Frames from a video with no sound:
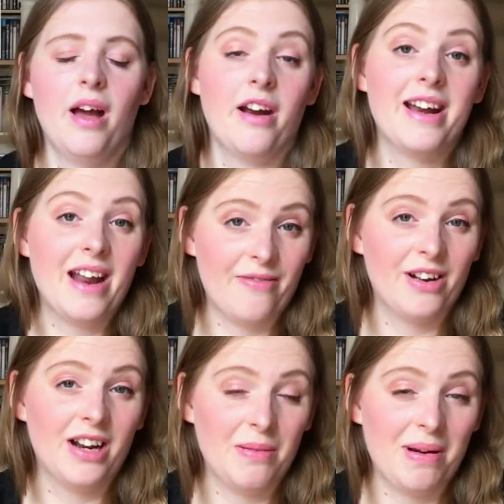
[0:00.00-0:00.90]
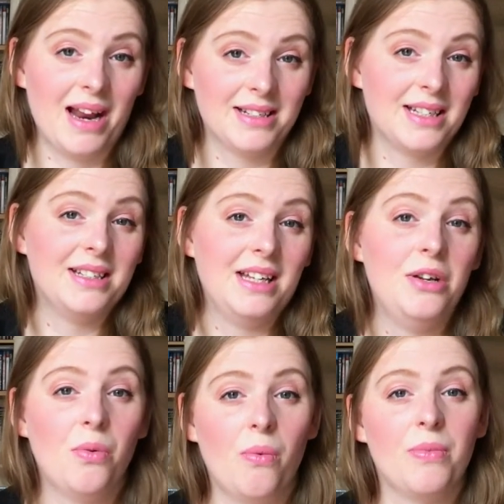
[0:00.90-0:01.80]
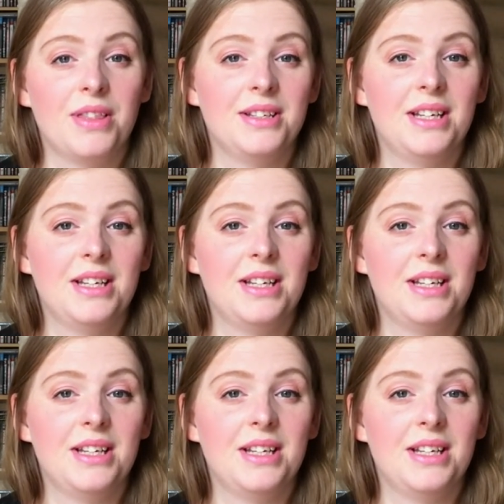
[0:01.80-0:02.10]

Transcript: and I definitely plan to continue on with the